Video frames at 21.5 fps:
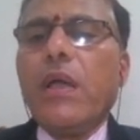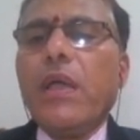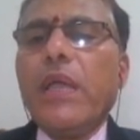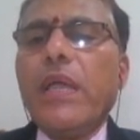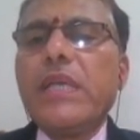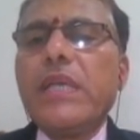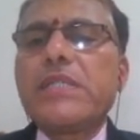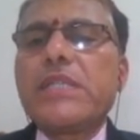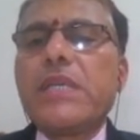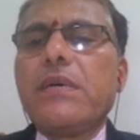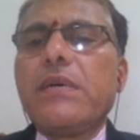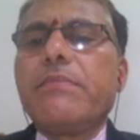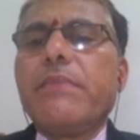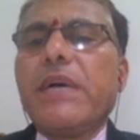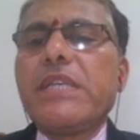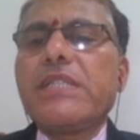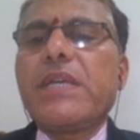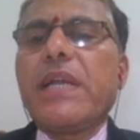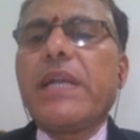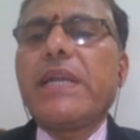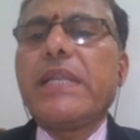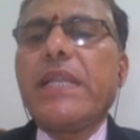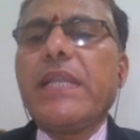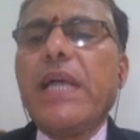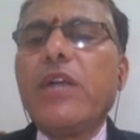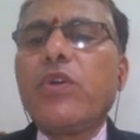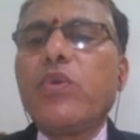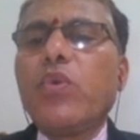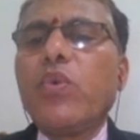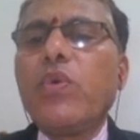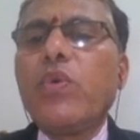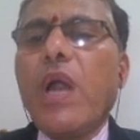is much greater
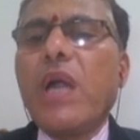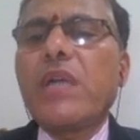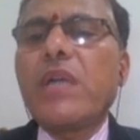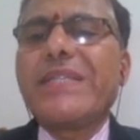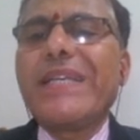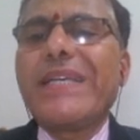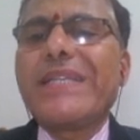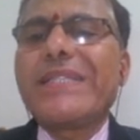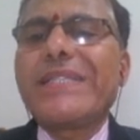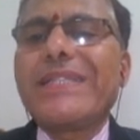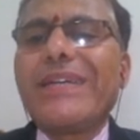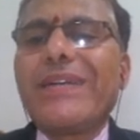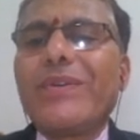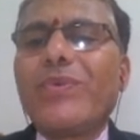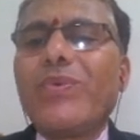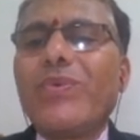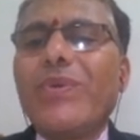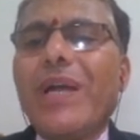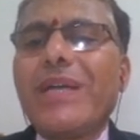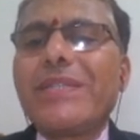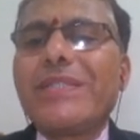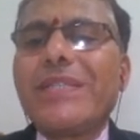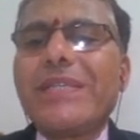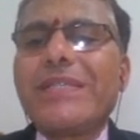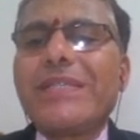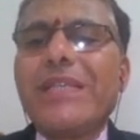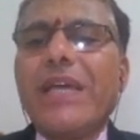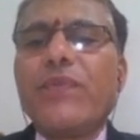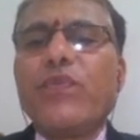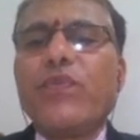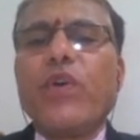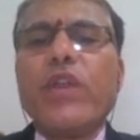than 206.
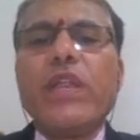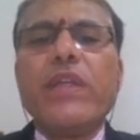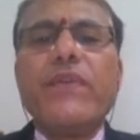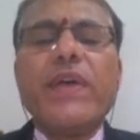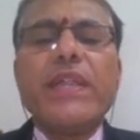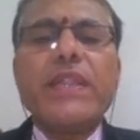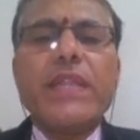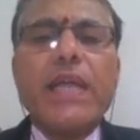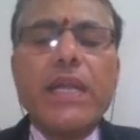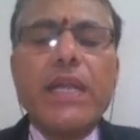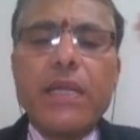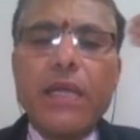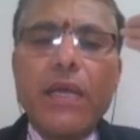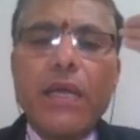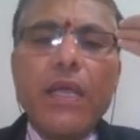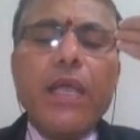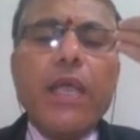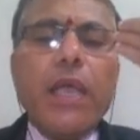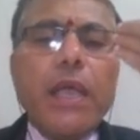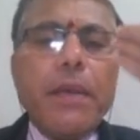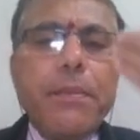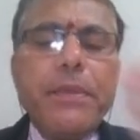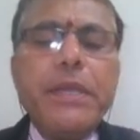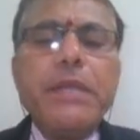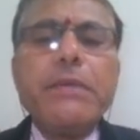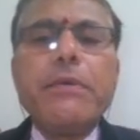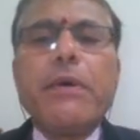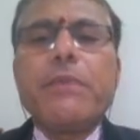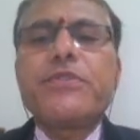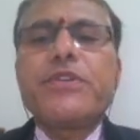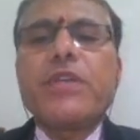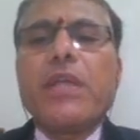Therefore even that
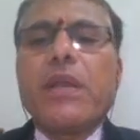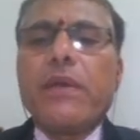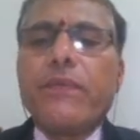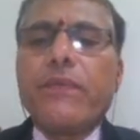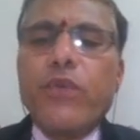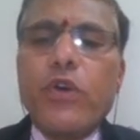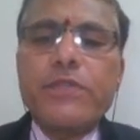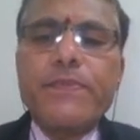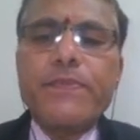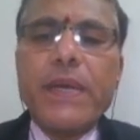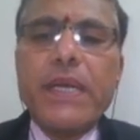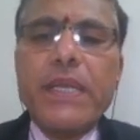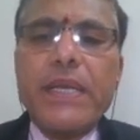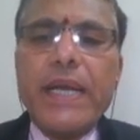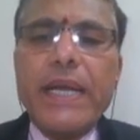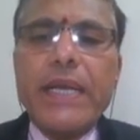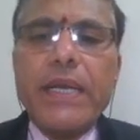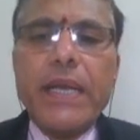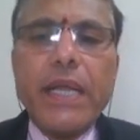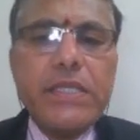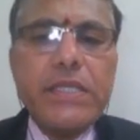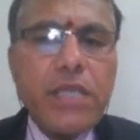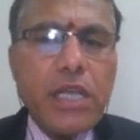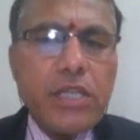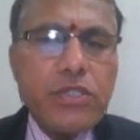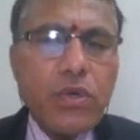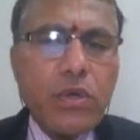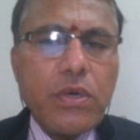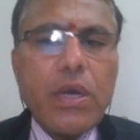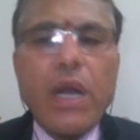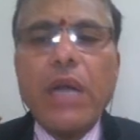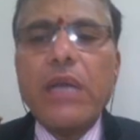minimum shear reinforcement criteria is
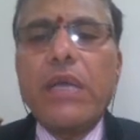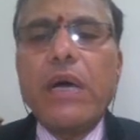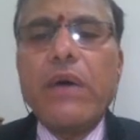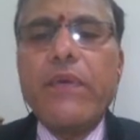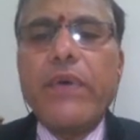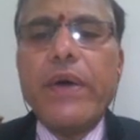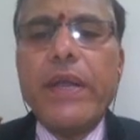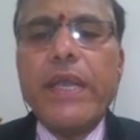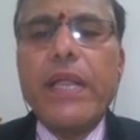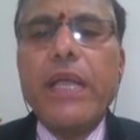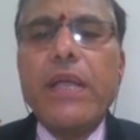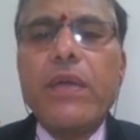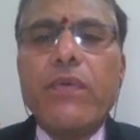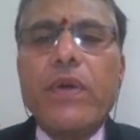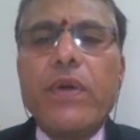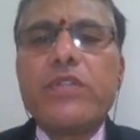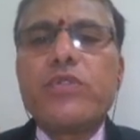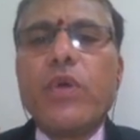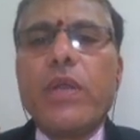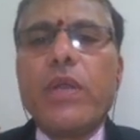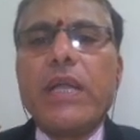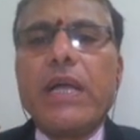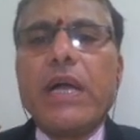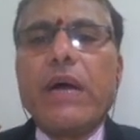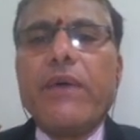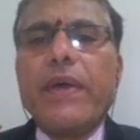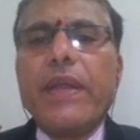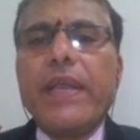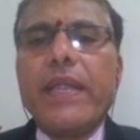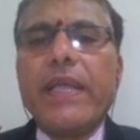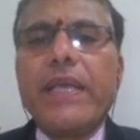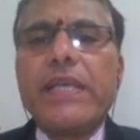also not governing. What is only
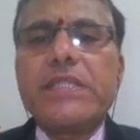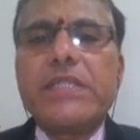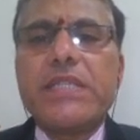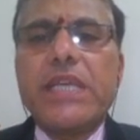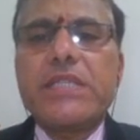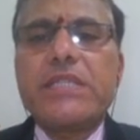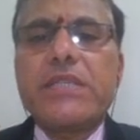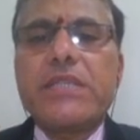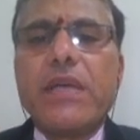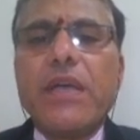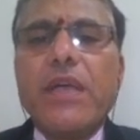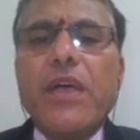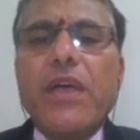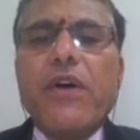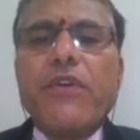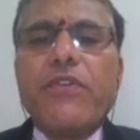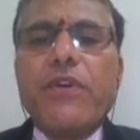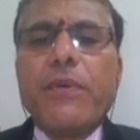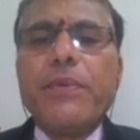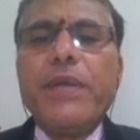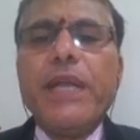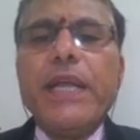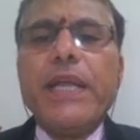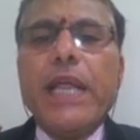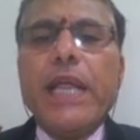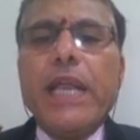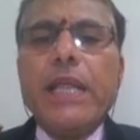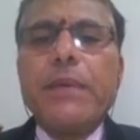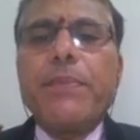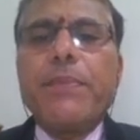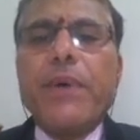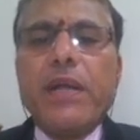governing is just from
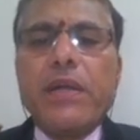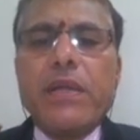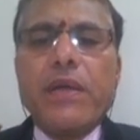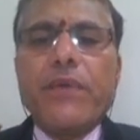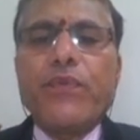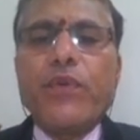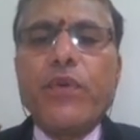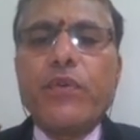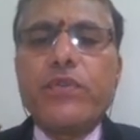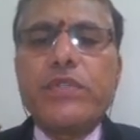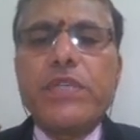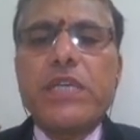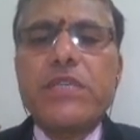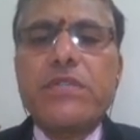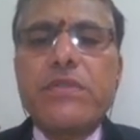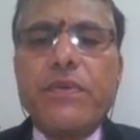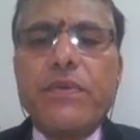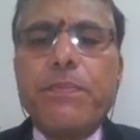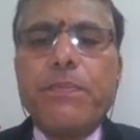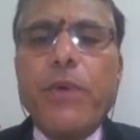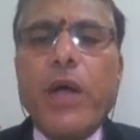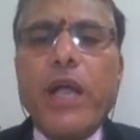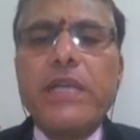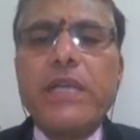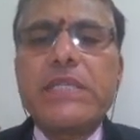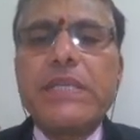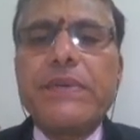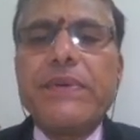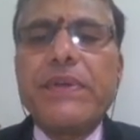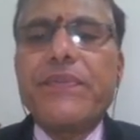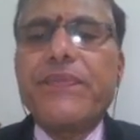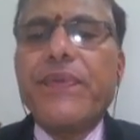detailing point of view, just
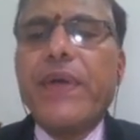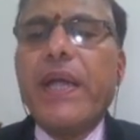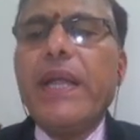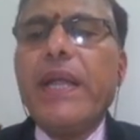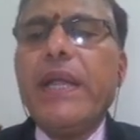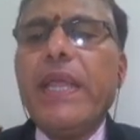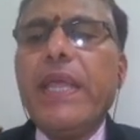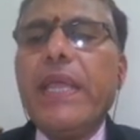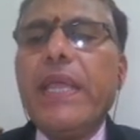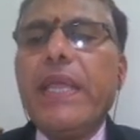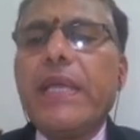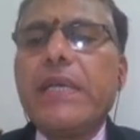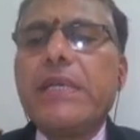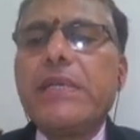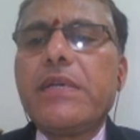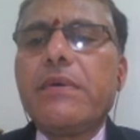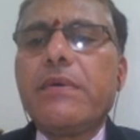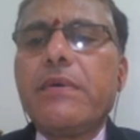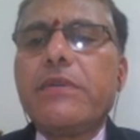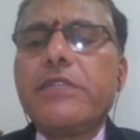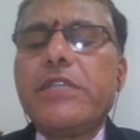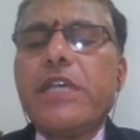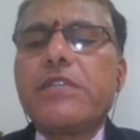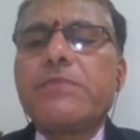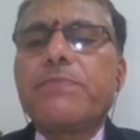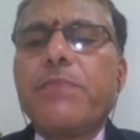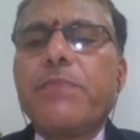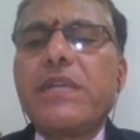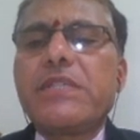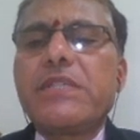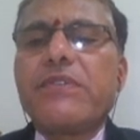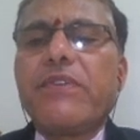0.75 D,
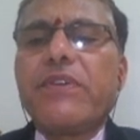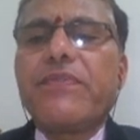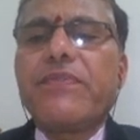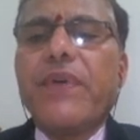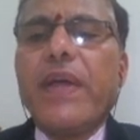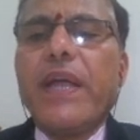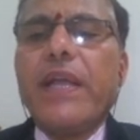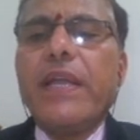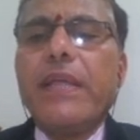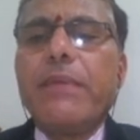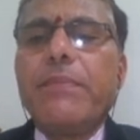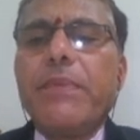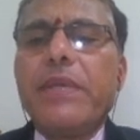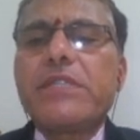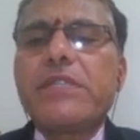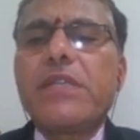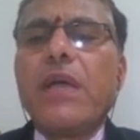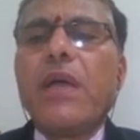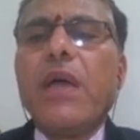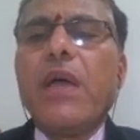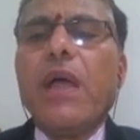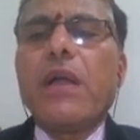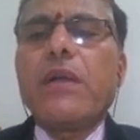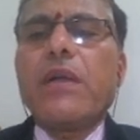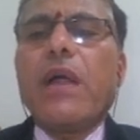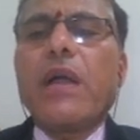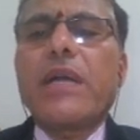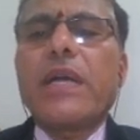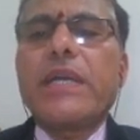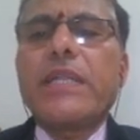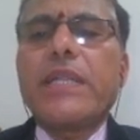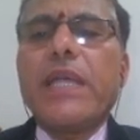just 0.75 D means
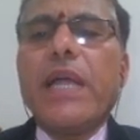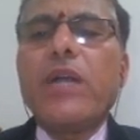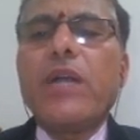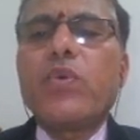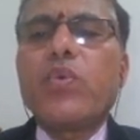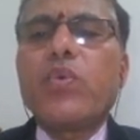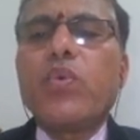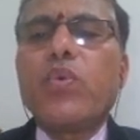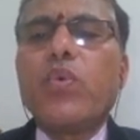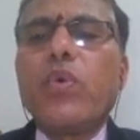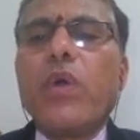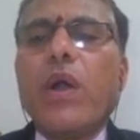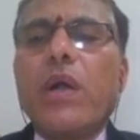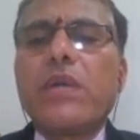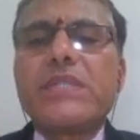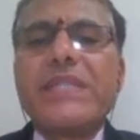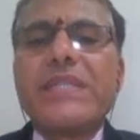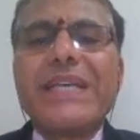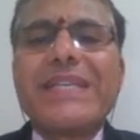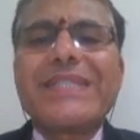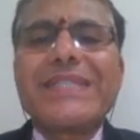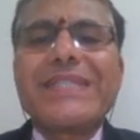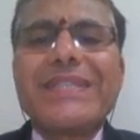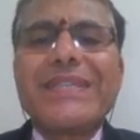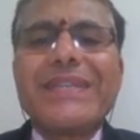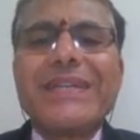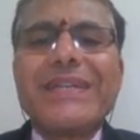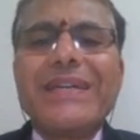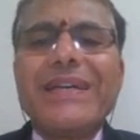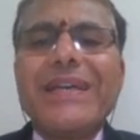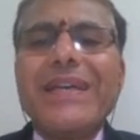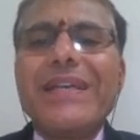not greater than
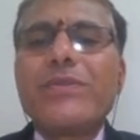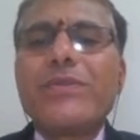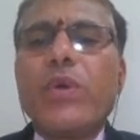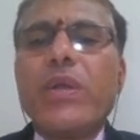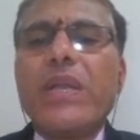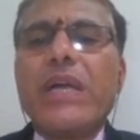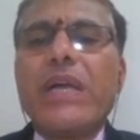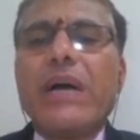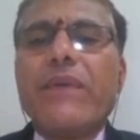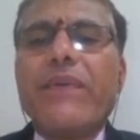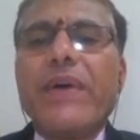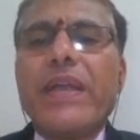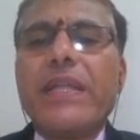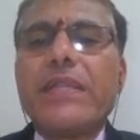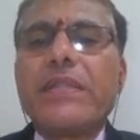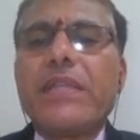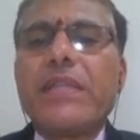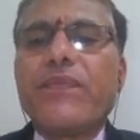206 is only governing.